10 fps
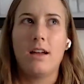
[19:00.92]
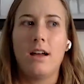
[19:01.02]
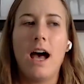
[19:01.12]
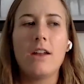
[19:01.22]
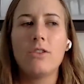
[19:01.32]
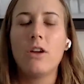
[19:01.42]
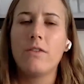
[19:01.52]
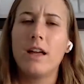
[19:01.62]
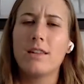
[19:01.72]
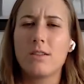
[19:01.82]
uh, I don't know
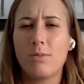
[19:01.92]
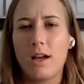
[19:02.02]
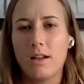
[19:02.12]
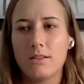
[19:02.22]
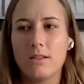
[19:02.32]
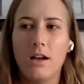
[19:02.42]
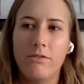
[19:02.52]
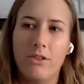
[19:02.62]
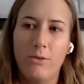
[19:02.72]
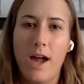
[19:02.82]
if that's the product
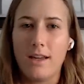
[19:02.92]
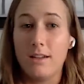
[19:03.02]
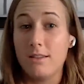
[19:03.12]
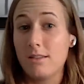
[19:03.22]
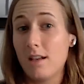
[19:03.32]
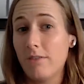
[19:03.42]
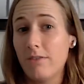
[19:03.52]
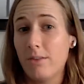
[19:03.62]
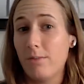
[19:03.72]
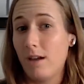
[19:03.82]
of the racket itself
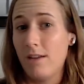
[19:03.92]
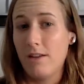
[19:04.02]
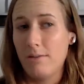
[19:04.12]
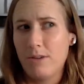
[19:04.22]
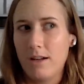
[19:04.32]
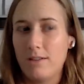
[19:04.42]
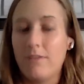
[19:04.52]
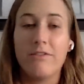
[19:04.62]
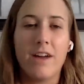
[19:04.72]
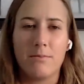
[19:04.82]
or the pro- product
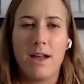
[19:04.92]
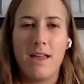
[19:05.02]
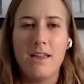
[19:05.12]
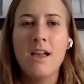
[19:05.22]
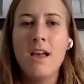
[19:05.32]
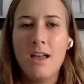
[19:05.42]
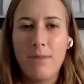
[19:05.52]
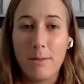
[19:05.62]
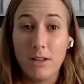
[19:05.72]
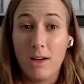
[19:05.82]
of the fact my
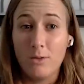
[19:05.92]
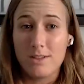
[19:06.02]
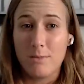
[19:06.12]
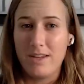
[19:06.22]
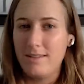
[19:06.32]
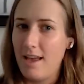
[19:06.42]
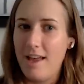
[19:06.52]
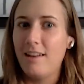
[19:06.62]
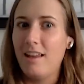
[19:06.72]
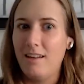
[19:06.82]
Babolat was a bit
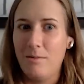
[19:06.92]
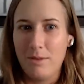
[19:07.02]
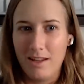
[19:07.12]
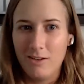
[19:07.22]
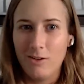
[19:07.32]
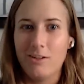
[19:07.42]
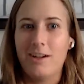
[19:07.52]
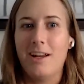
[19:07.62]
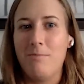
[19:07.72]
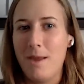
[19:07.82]
dead and a bit
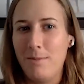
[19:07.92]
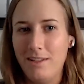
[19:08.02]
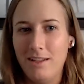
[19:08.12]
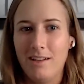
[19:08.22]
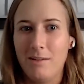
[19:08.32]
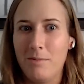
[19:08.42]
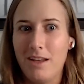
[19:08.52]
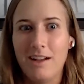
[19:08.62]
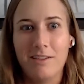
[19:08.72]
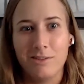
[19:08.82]
older and maybe needed a
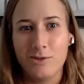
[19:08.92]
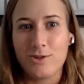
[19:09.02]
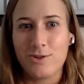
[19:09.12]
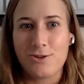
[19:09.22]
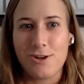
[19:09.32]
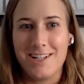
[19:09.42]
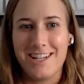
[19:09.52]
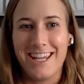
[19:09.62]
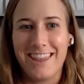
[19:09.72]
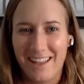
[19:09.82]
bit of looser string
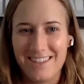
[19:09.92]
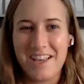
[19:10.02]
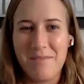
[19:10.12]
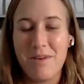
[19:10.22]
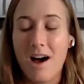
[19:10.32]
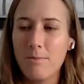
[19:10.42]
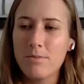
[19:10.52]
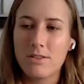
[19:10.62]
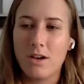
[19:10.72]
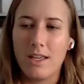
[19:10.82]
to get that same pop.
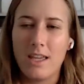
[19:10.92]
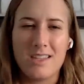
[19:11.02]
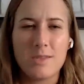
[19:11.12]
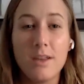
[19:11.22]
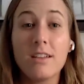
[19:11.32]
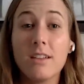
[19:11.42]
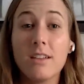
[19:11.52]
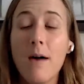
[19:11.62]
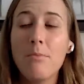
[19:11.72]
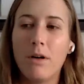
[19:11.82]
So I can't speak to
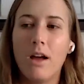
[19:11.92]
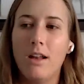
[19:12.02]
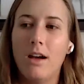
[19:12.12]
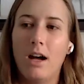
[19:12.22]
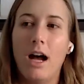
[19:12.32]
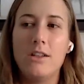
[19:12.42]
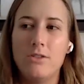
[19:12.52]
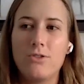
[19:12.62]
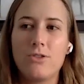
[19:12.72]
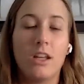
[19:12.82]
that, but uh, I
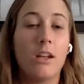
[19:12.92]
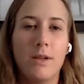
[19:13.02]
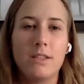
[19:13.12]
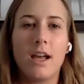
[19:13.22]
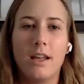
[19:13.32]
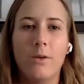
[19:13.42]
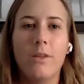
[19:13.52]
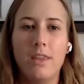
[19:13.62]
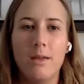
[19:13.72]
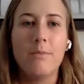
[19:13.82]
do string it a bit tighter
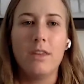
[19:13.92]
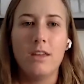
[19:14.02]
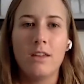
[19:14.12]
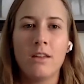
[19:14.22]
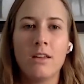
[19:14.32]
with the MP.